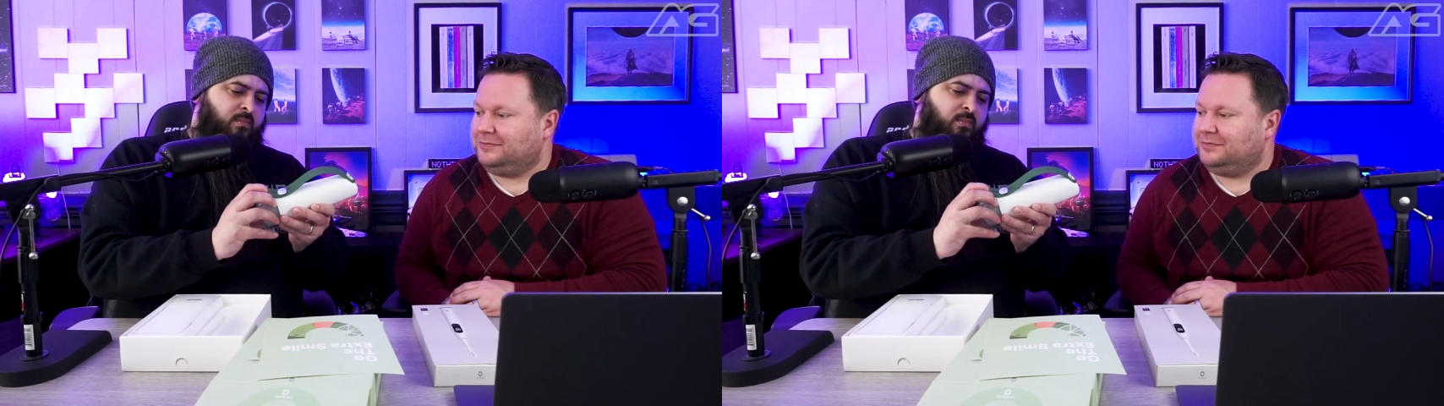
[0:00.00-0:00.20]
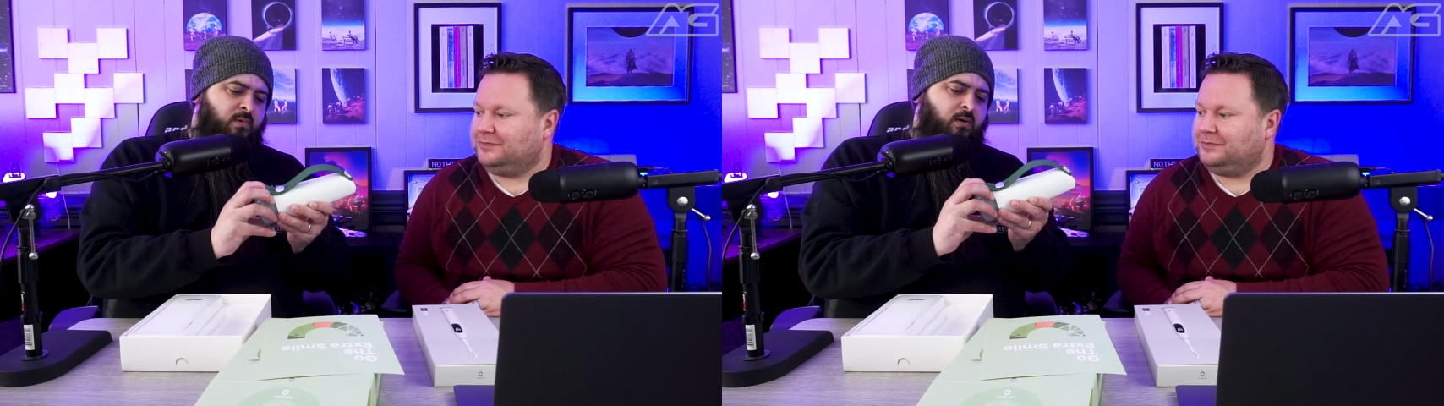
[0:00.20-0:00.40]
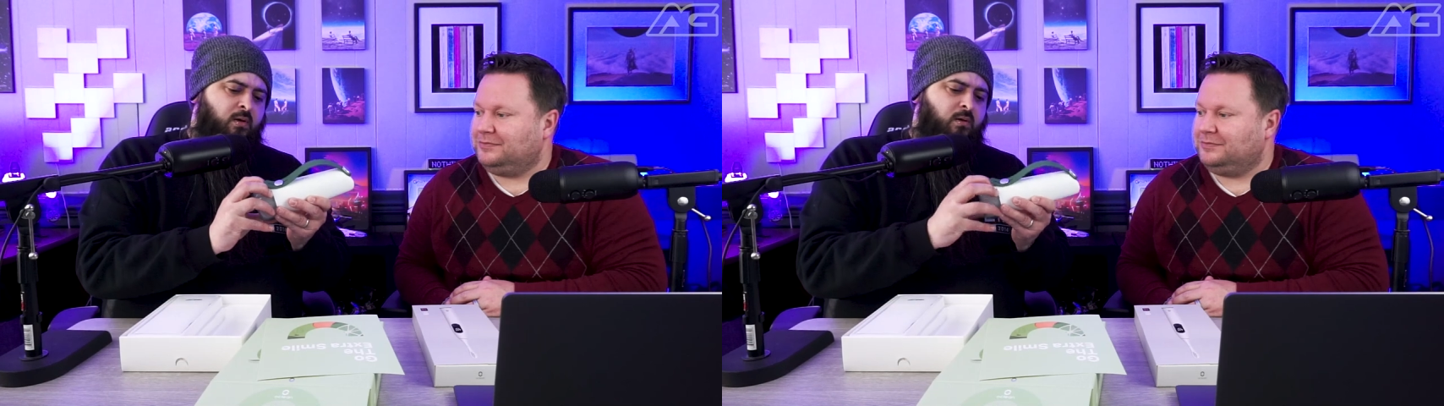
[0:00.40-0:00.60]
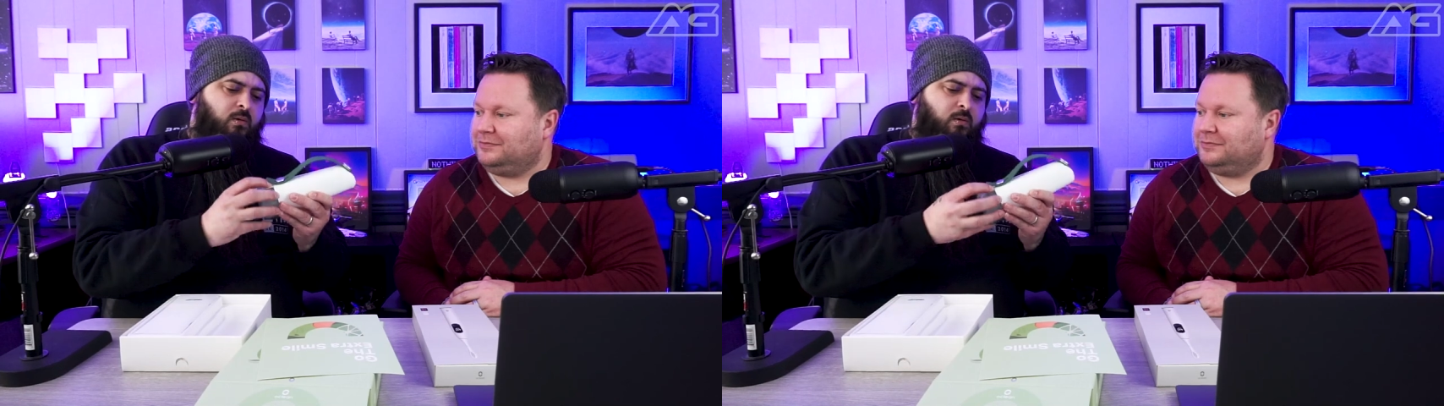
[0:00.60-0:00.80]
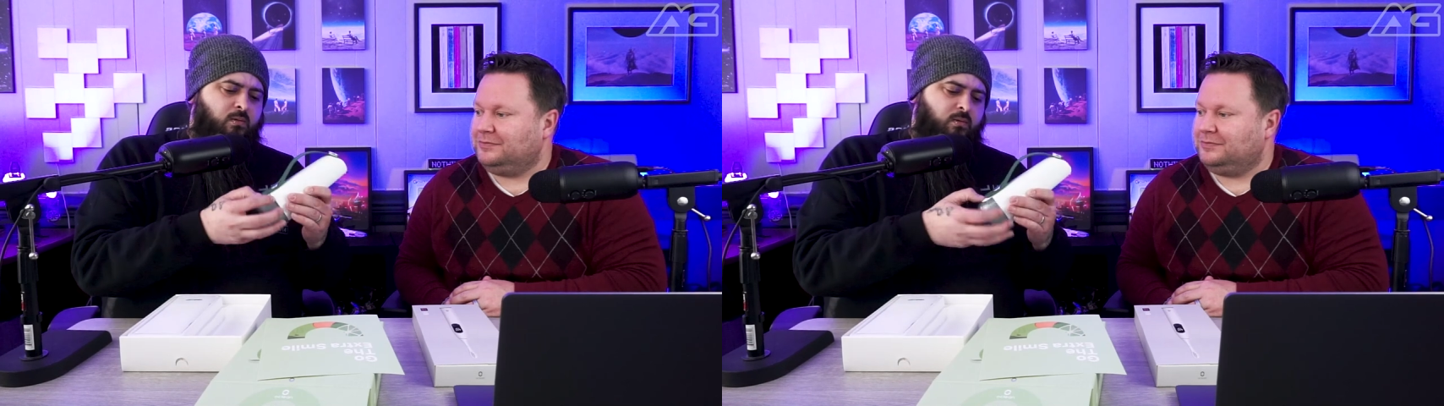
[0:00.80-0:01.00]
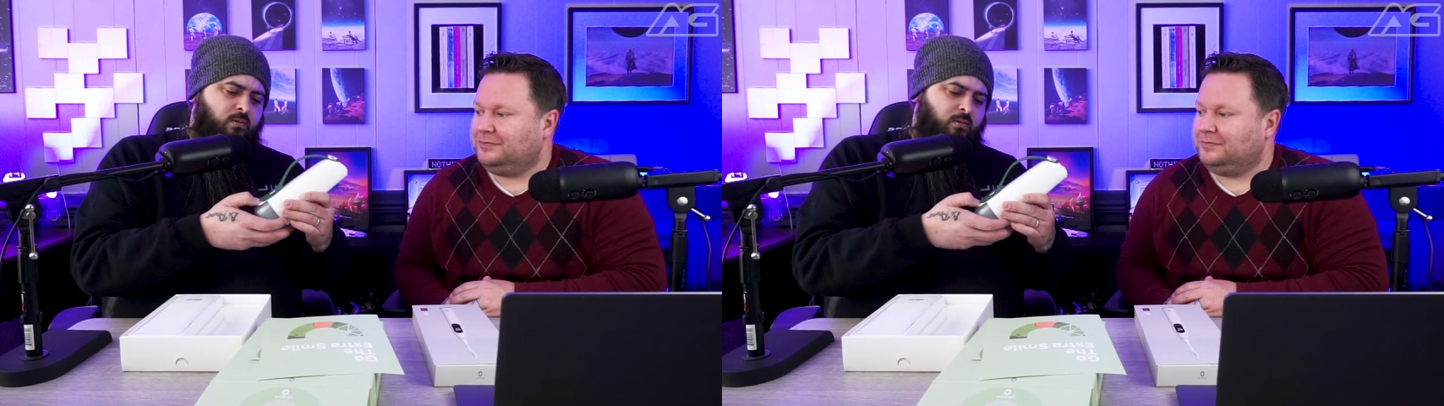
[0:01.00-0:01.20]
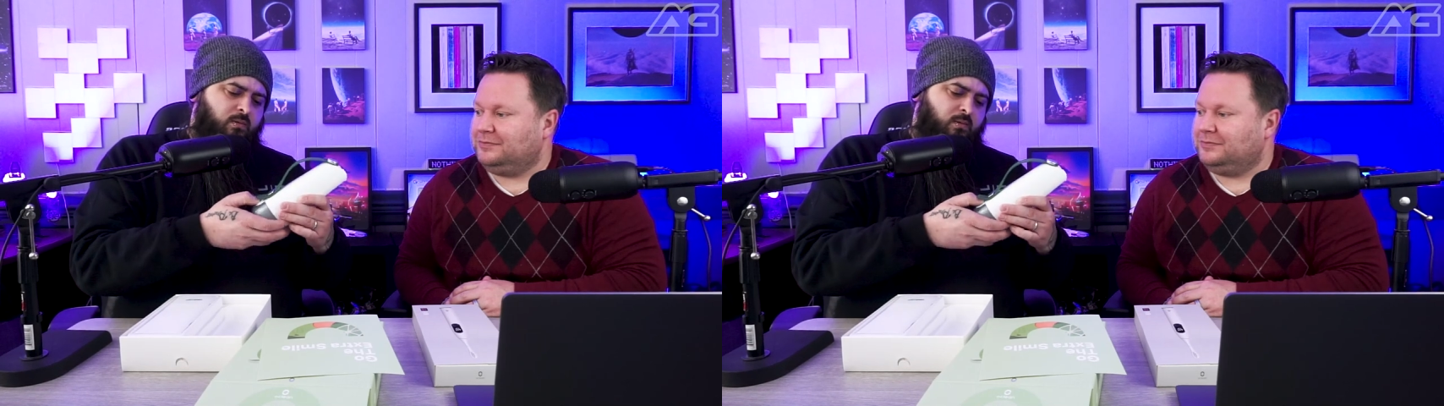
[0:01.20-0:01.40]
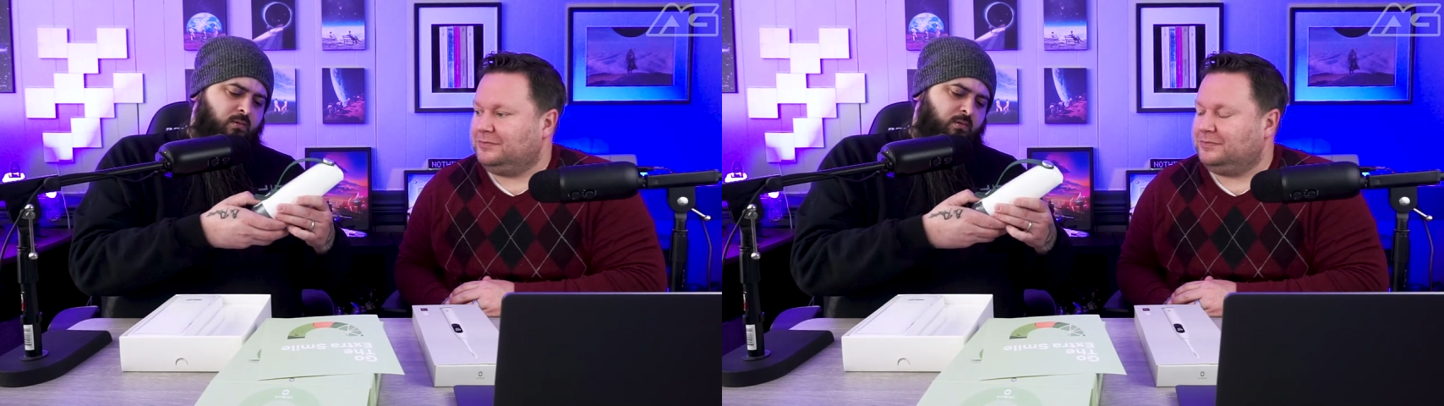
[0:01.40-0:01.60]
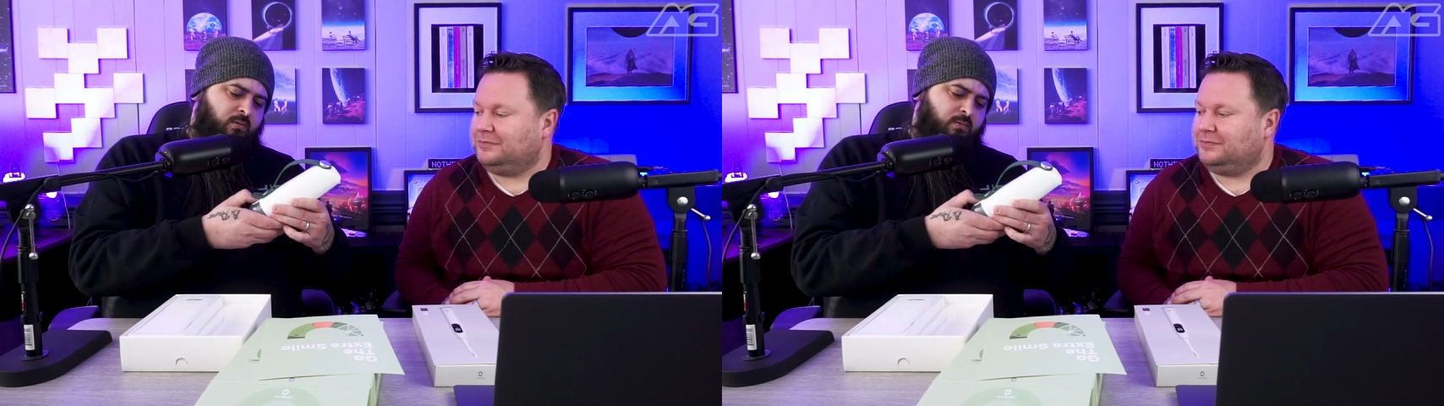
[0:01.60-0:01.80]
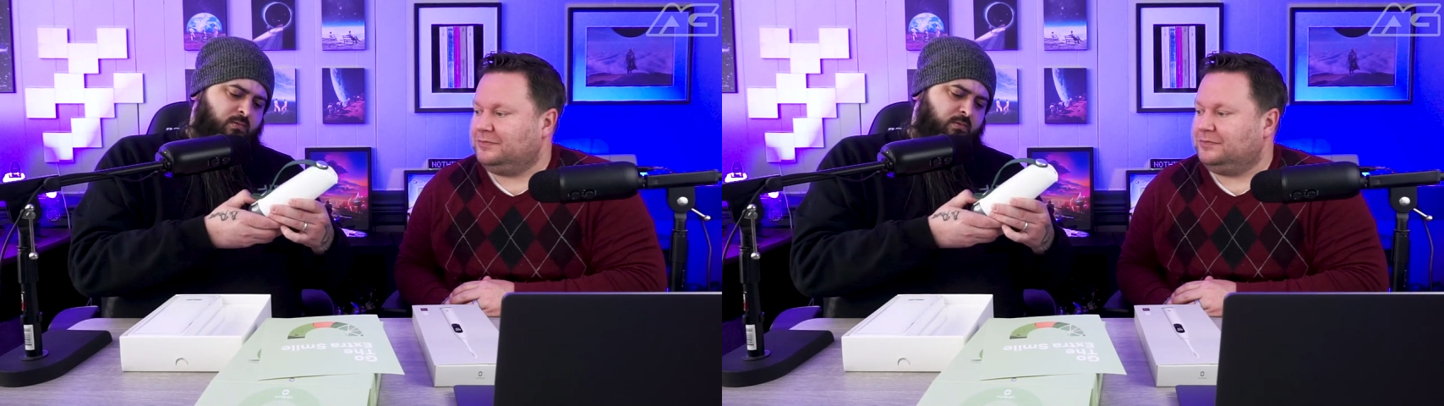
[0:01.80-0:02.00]

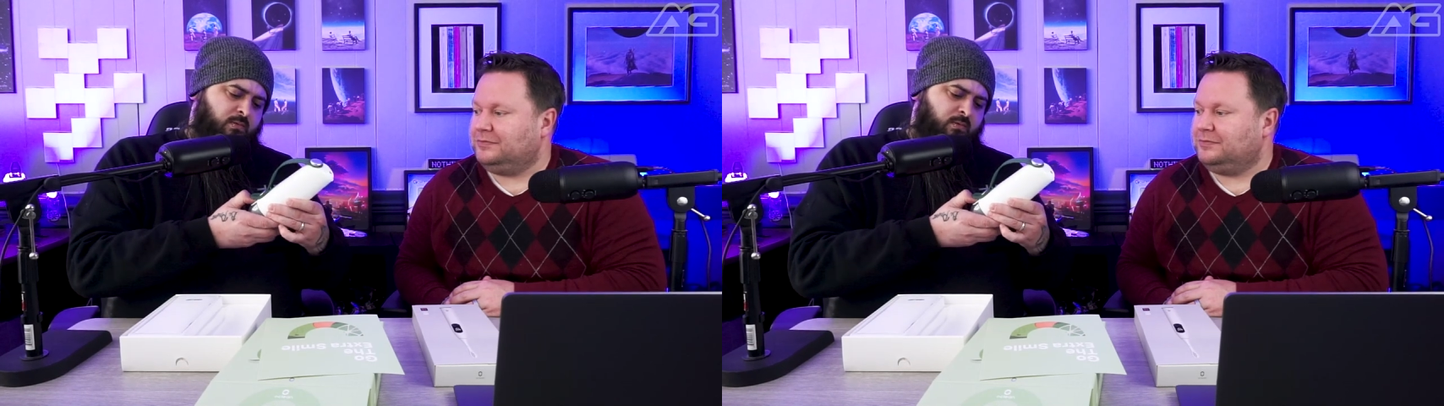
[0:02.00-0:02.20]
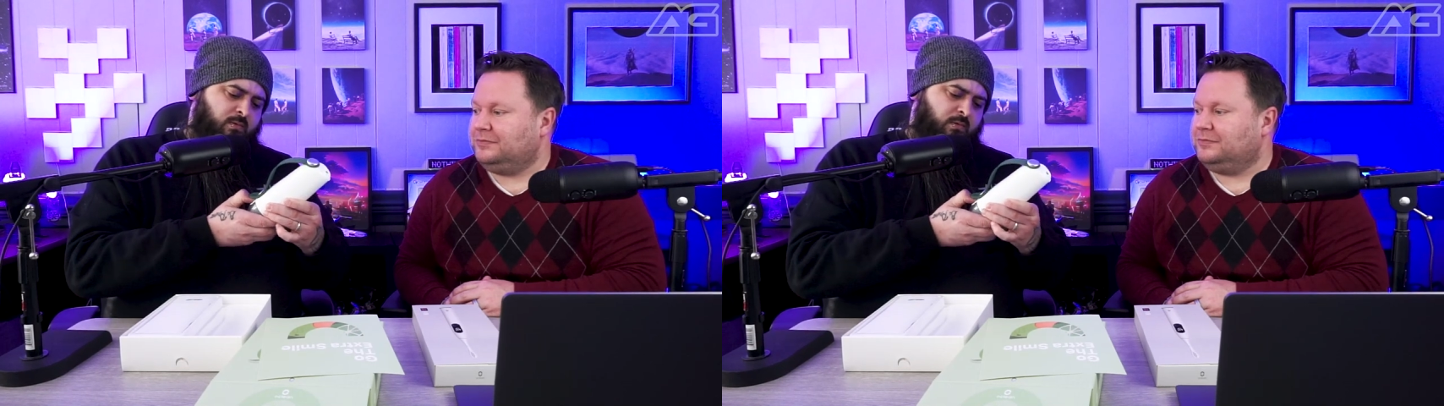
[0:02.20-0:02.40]
(silence)